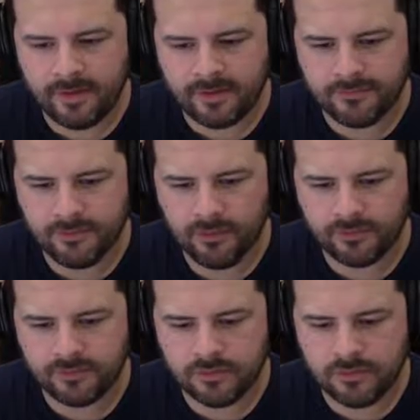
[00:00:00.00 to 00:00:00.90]
a little bit
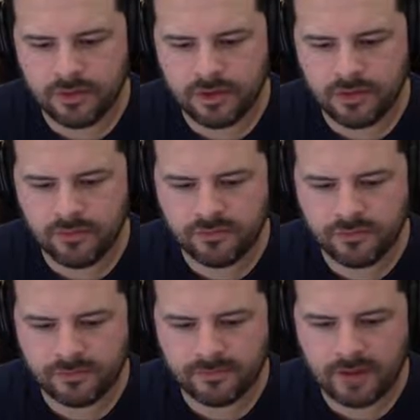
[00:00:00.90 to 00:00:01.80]
difficult to get used
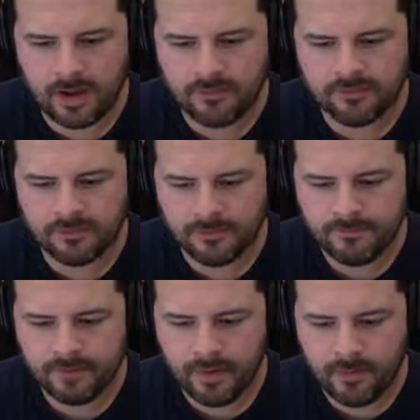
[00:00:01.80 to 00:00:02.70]
to sometimes
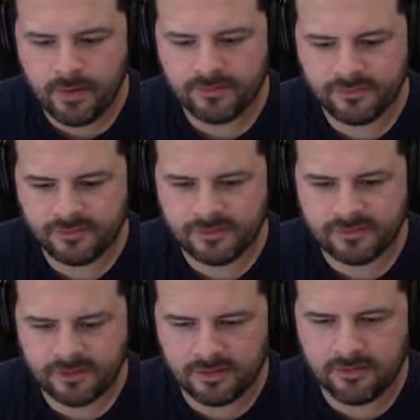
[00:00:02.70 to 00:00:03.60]
because it's
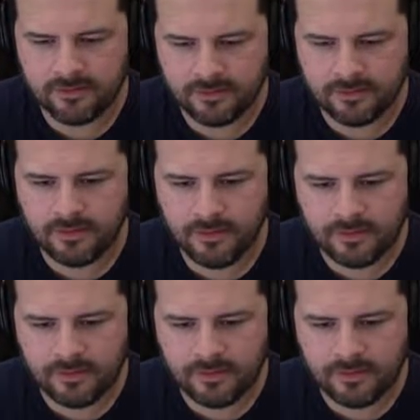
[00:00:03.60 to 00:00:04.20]
just a